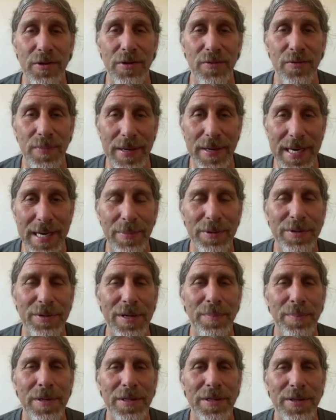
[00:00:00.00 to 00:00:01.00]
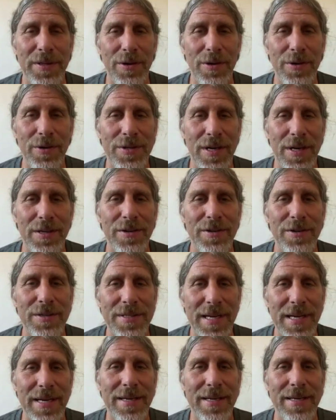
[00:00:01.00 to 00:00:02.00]
you've been able to put those
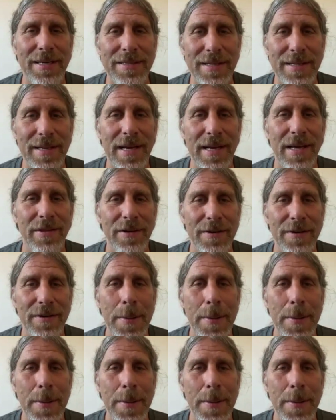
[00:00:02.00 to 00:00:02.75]
understandings together.